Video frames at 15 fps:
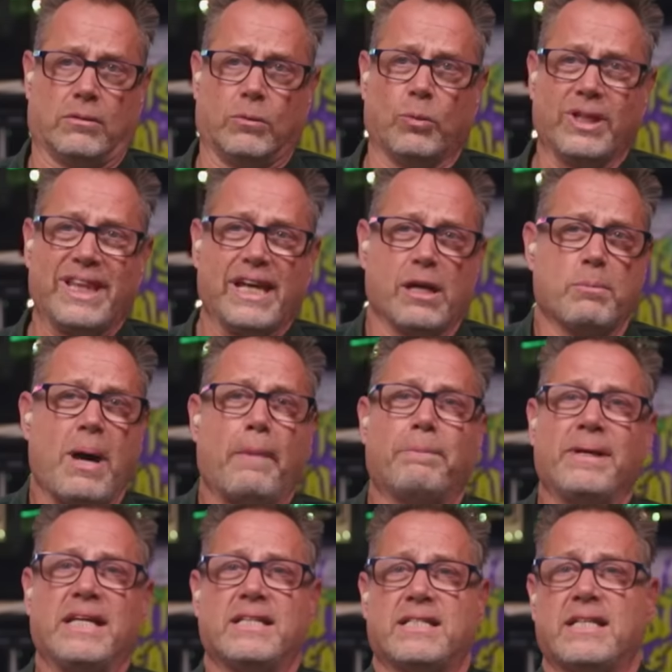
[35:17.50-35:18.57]
Well, think
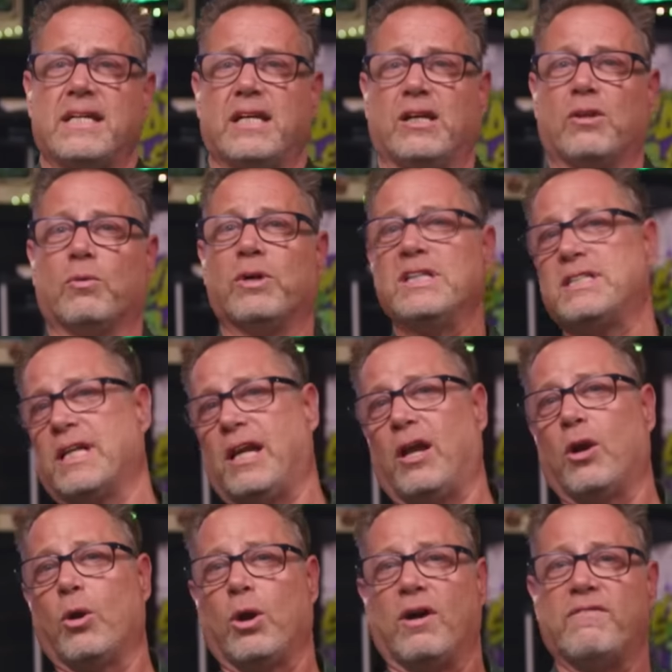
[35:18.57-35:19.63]
about BC. The reason
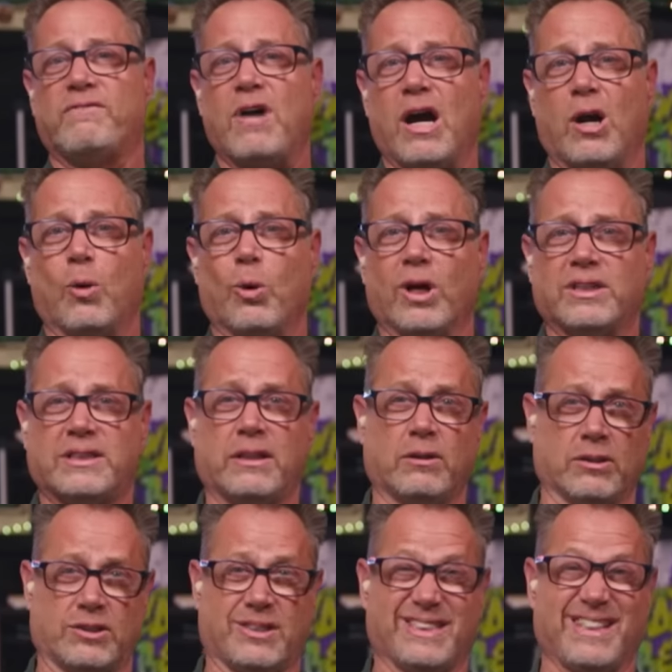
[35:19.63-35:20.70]
they don't have fireworks
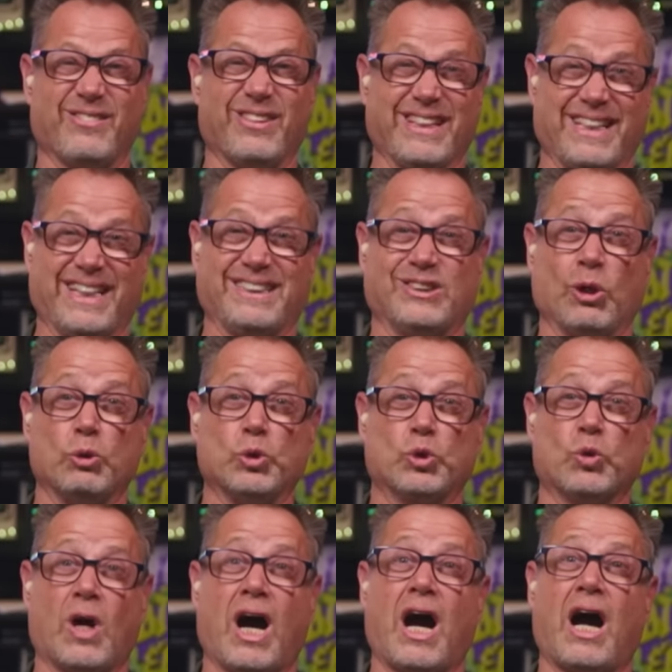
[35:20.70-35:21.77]
here is because everything's so
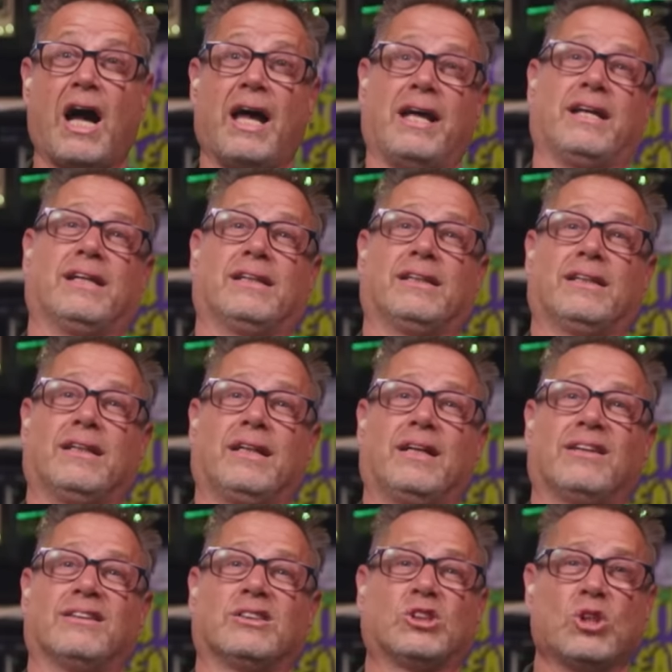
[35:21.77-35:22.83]
dry. You
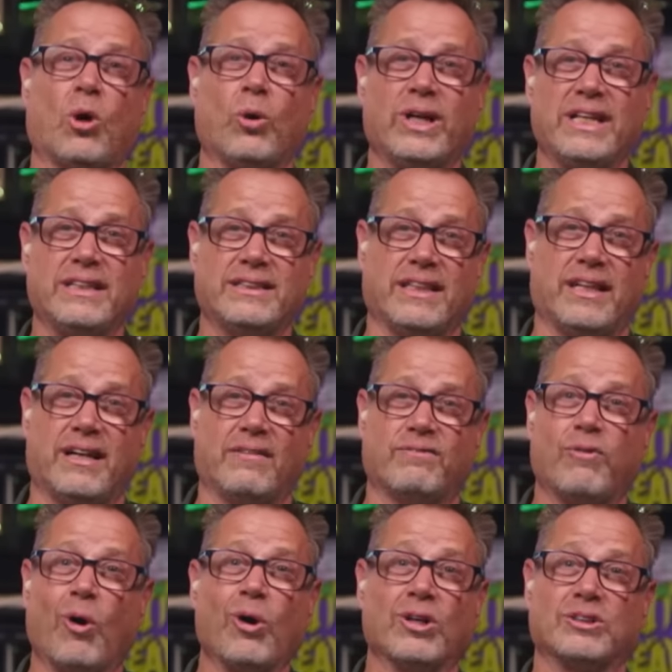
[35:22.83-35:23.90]
know, it's so easy to
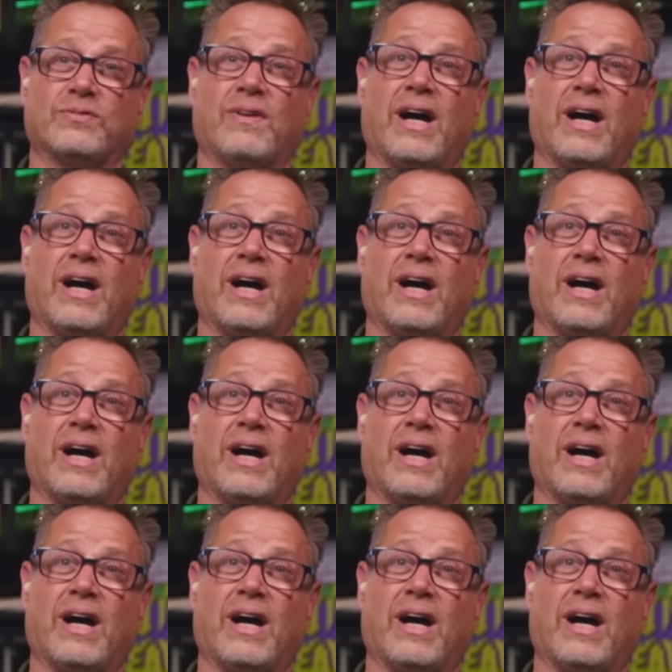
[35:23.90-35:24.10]
have forest